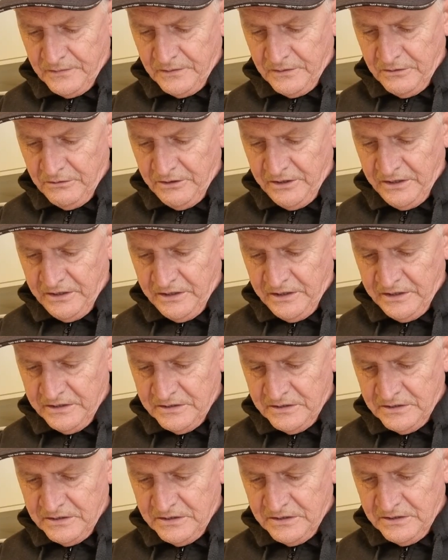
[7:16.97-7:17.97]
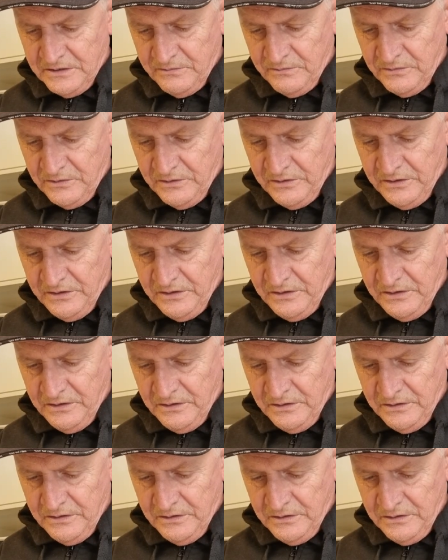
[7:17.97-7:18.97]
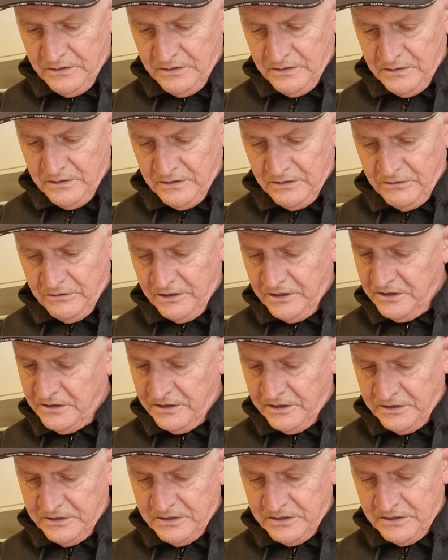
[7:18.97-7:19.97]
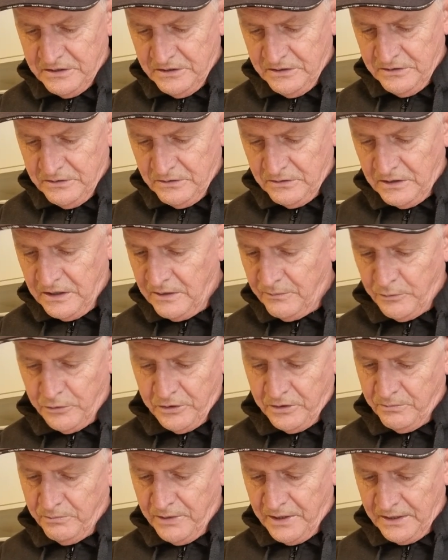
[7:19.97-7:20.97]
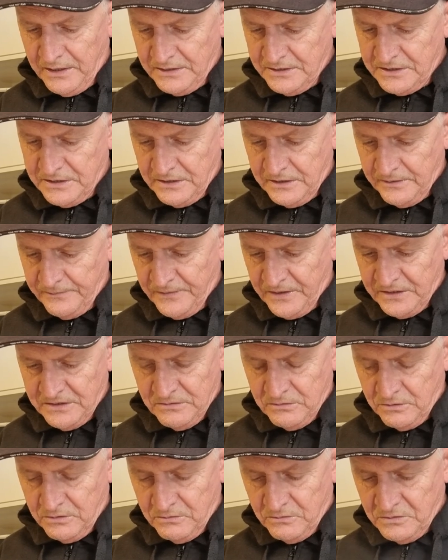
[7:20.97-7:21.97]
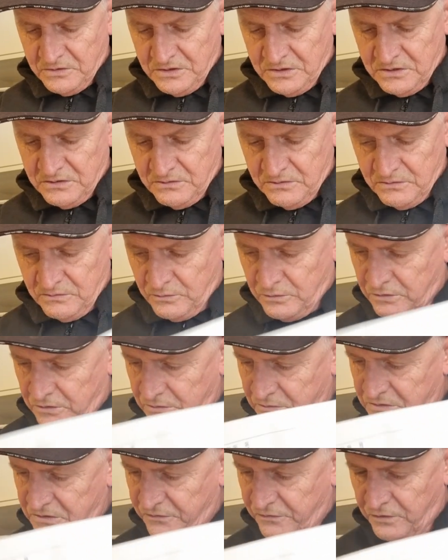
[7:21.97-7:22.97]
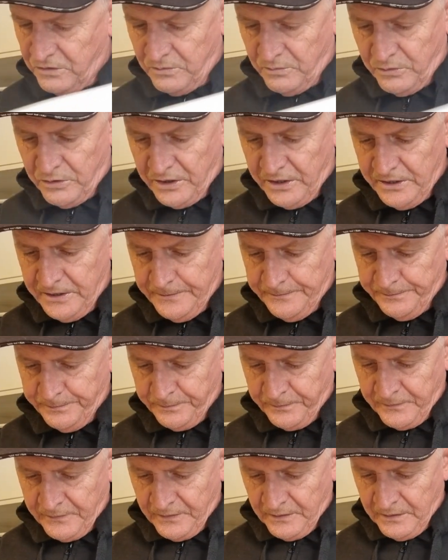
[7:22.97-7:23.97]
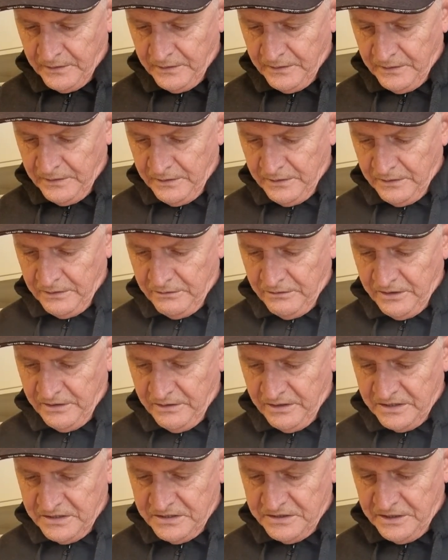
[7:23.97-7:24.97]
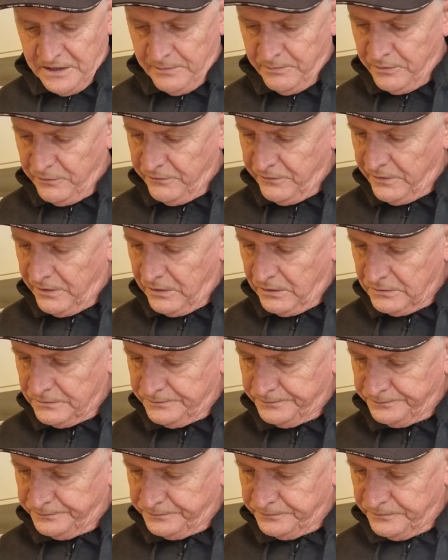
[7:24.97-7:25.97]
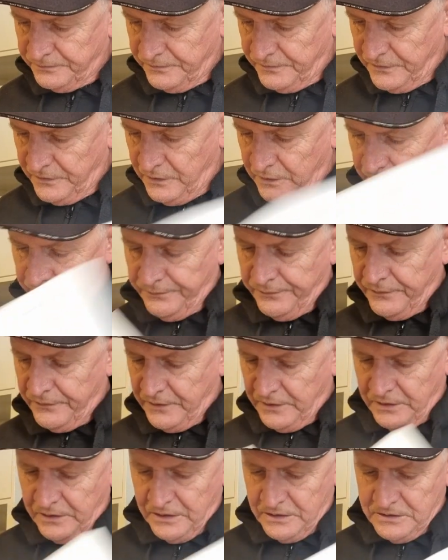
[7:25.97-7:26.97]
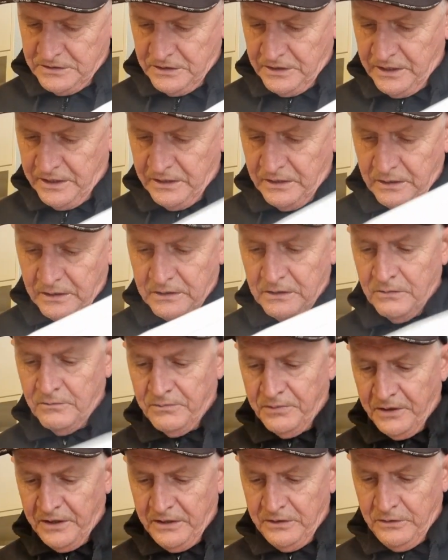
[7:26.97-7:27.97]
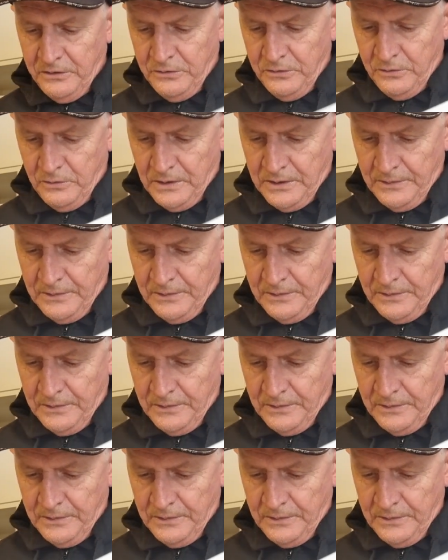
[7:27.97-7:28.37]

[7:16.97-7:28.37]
Crankcase assembly, crankcase seal, harmonic balancer. That's why it was vibrating. Crankcase damper valve. Yeah. Okay, so it had a brand new